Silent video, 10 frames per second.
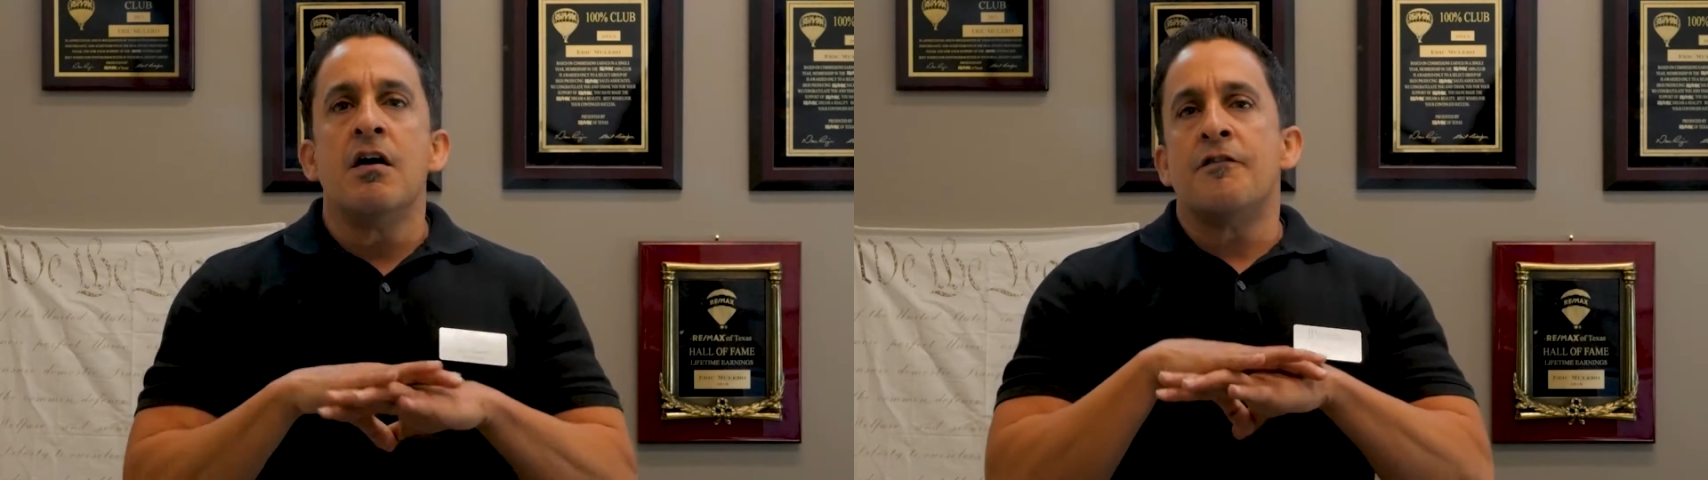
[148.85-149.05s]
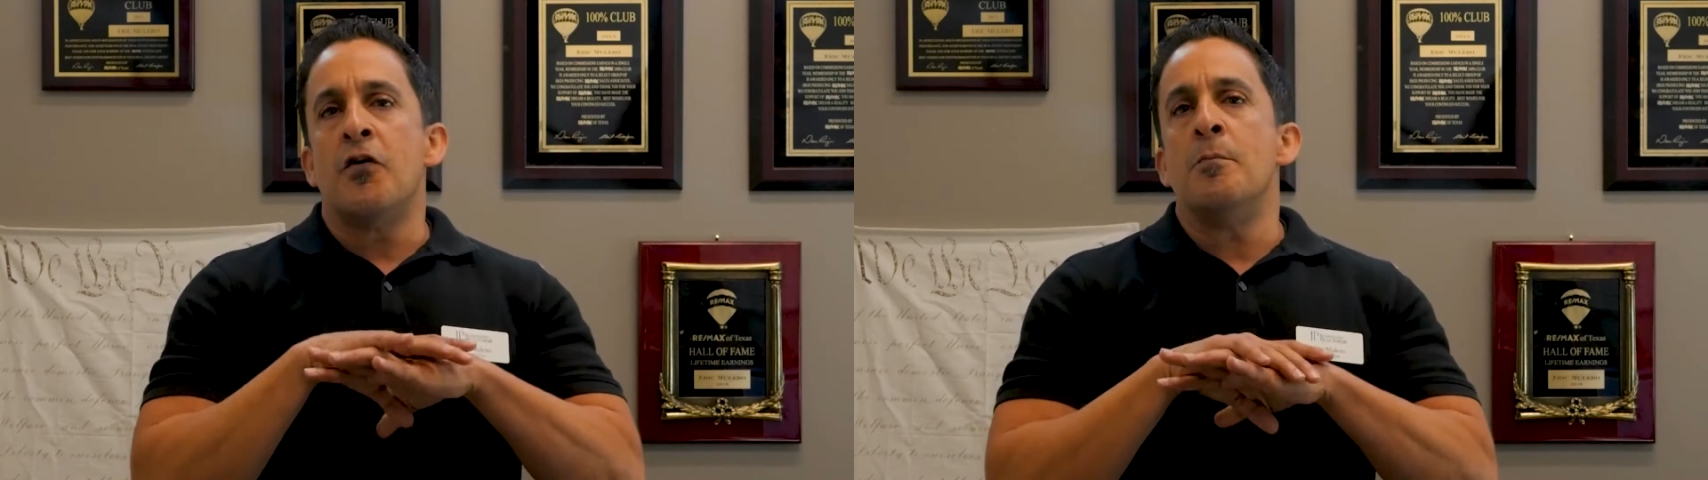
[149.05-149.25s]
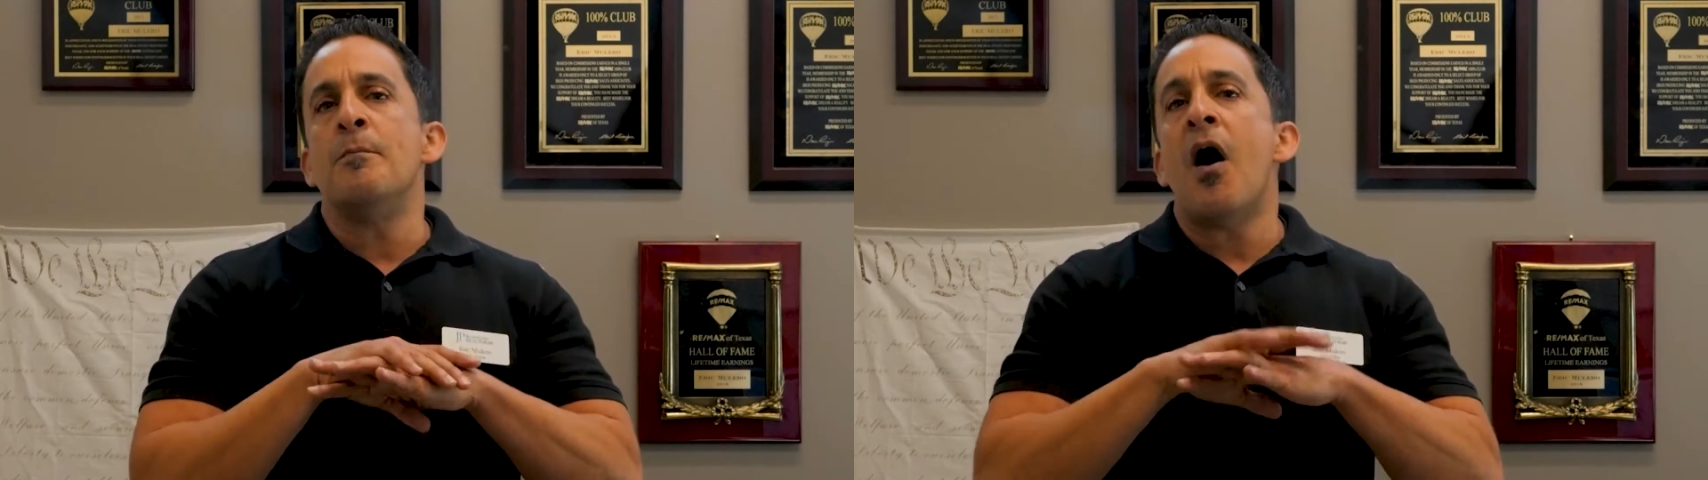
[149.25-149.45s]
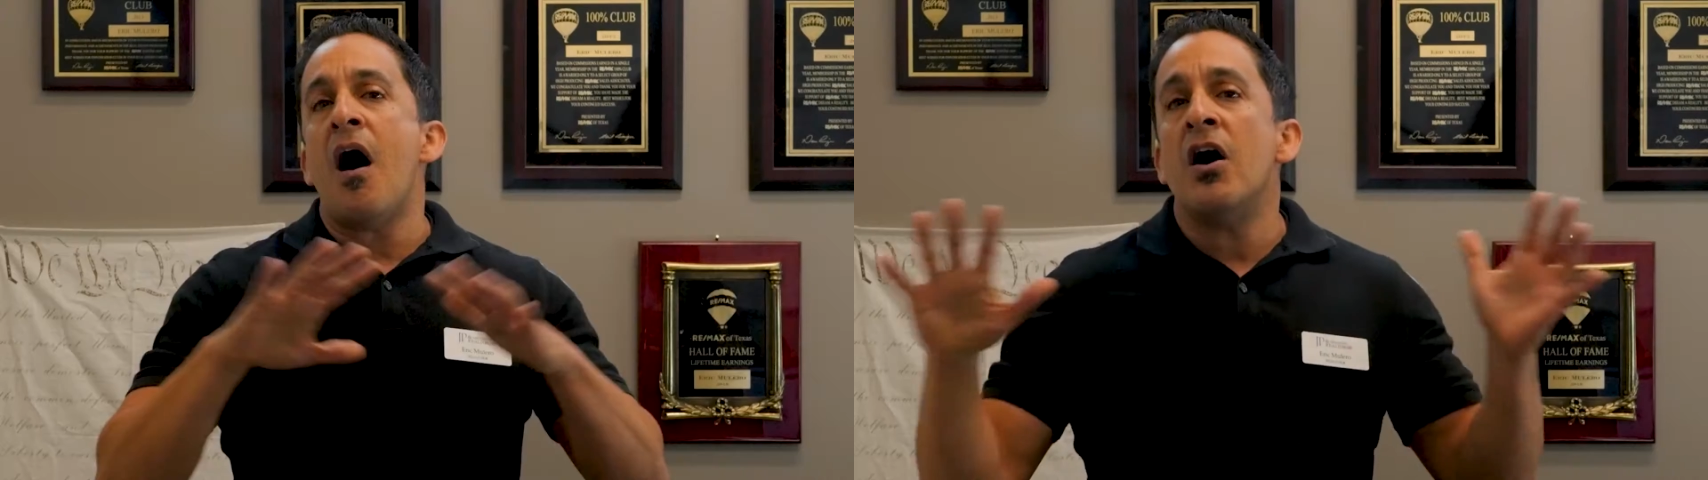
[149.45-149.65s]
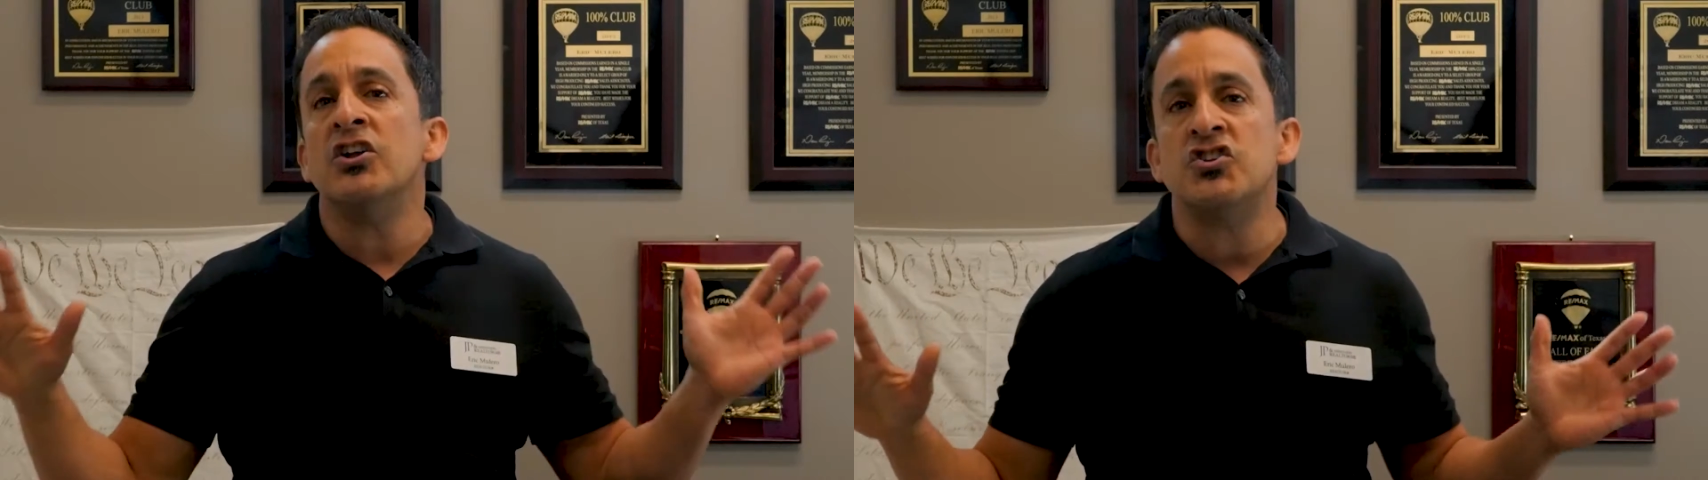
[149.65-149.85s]
for
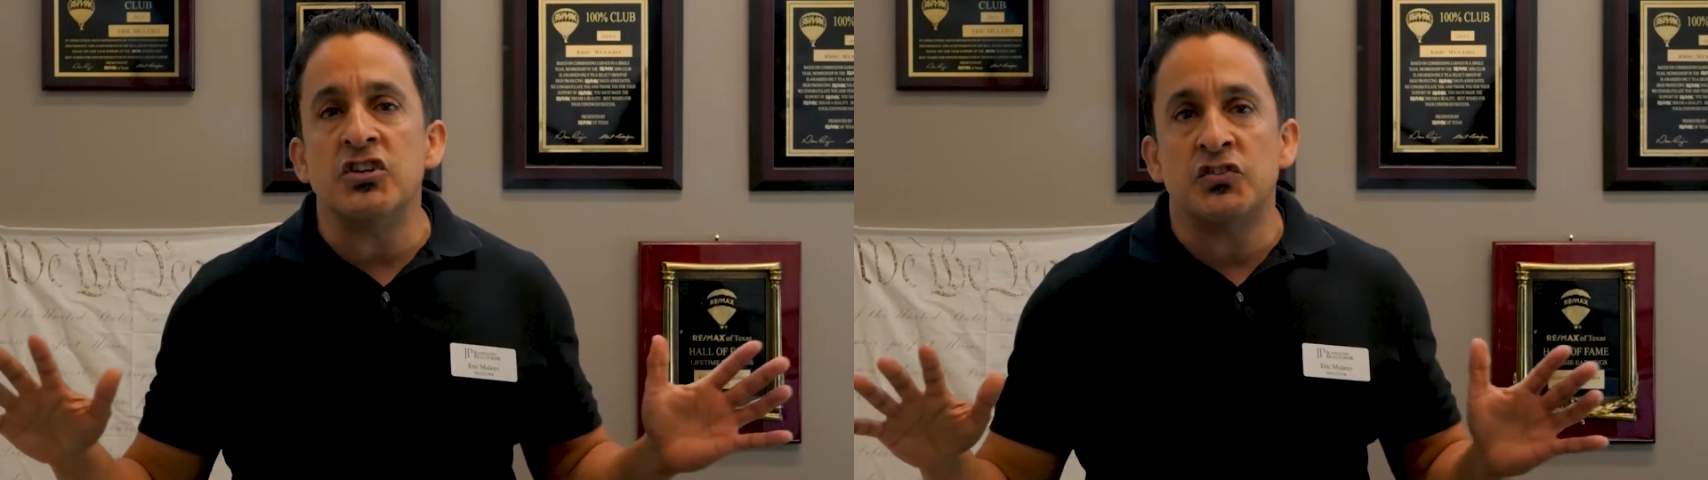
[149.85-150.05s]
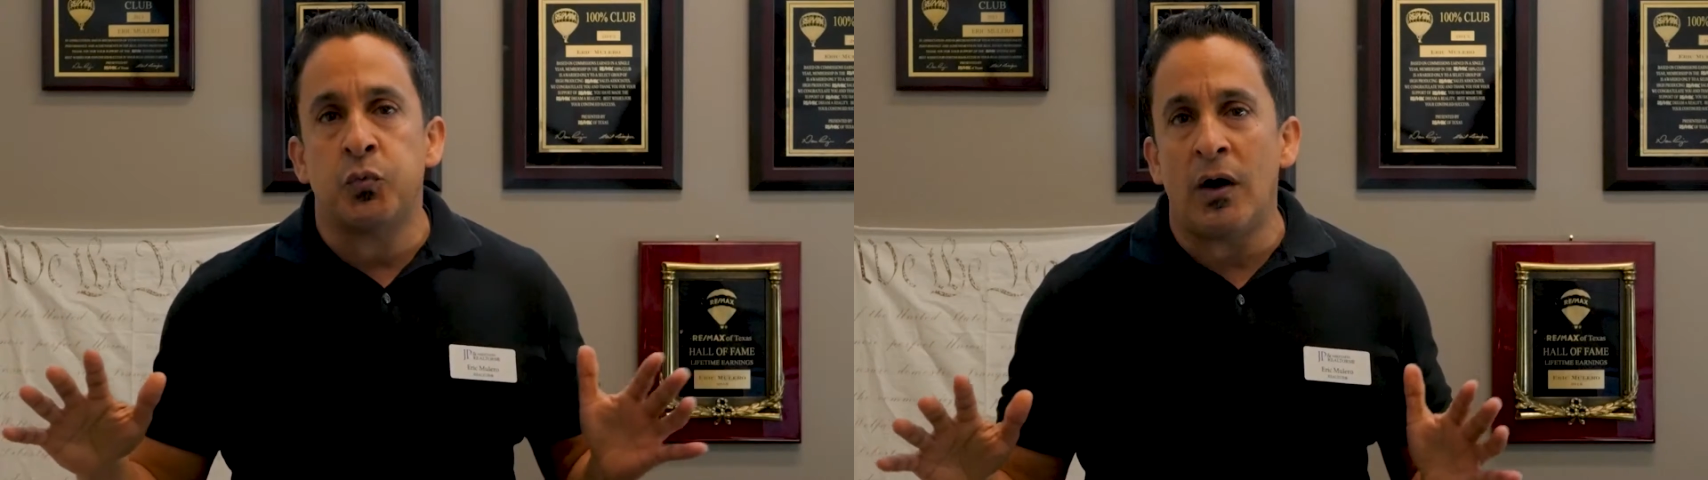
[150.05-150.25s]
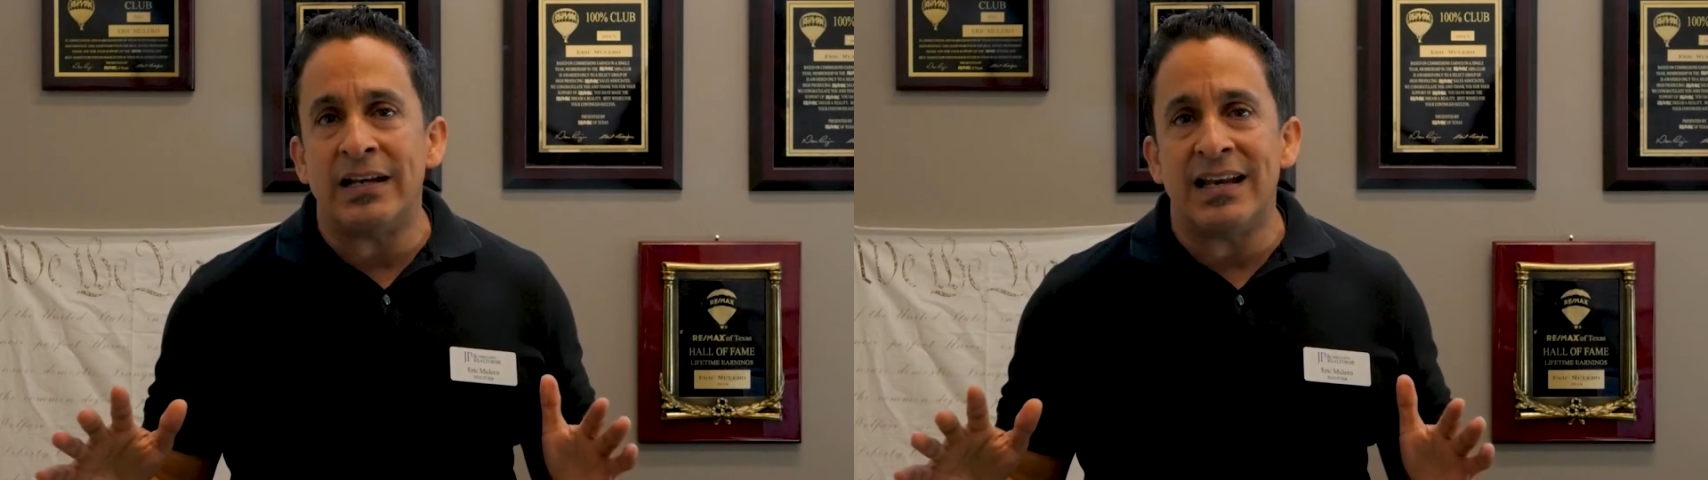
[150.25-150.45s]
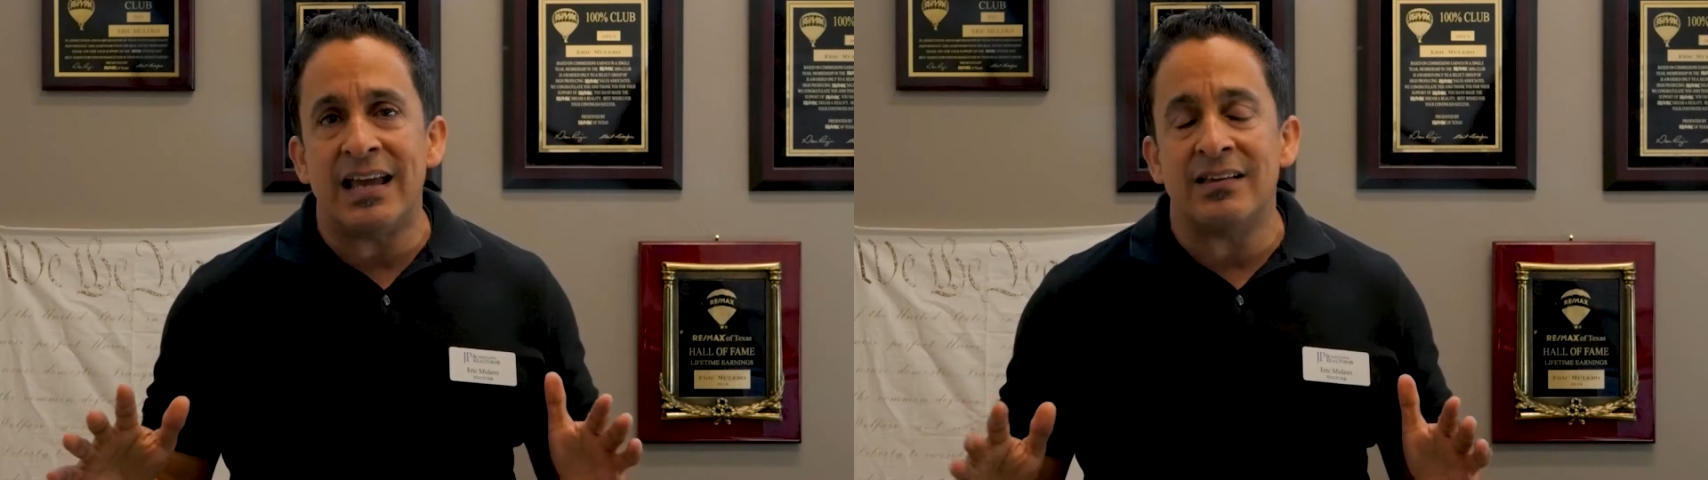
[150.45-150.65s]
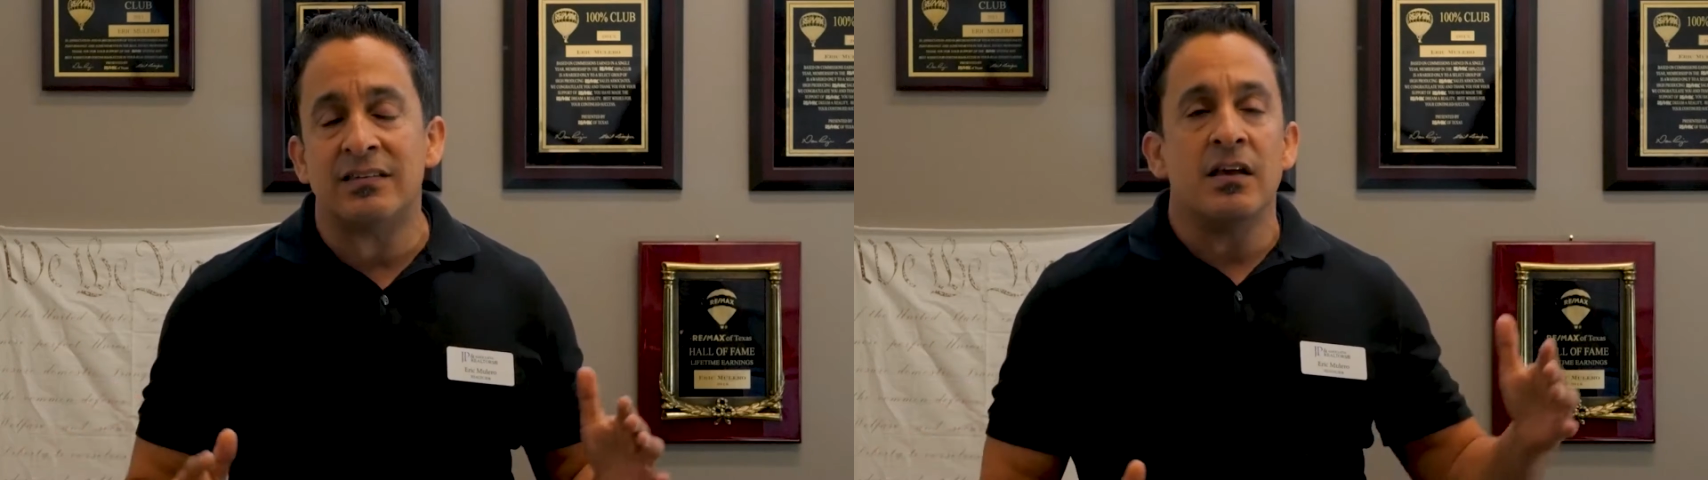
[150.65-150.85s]
120
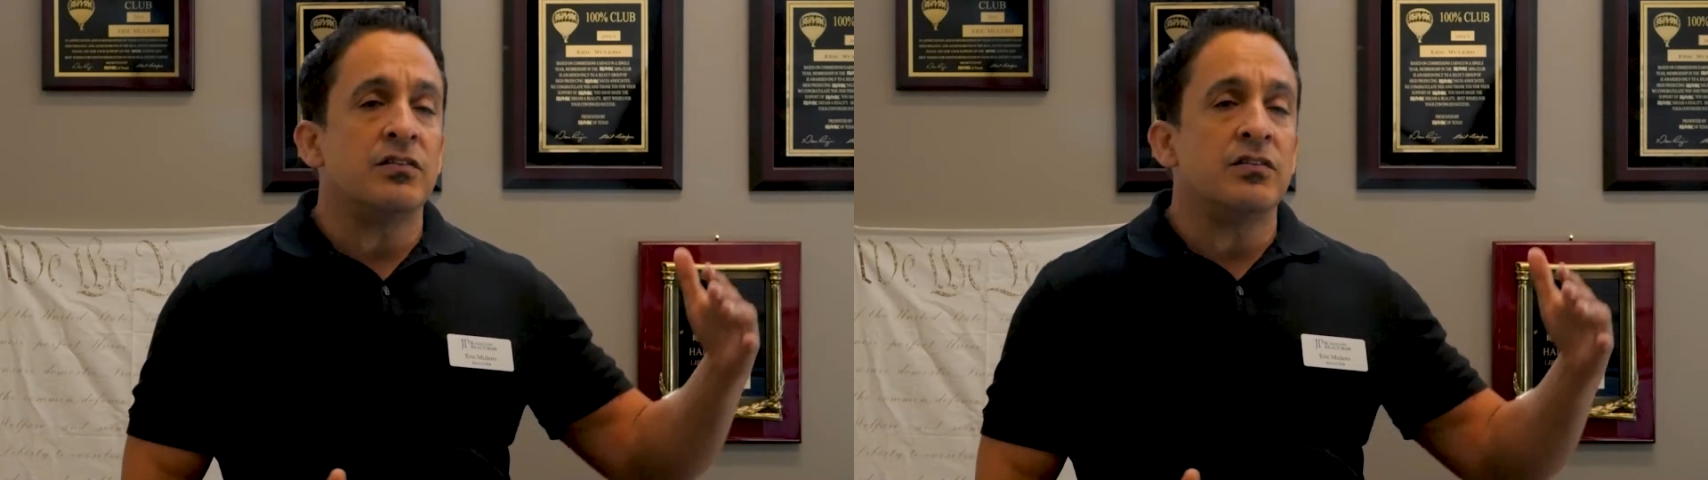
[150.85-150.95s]
days.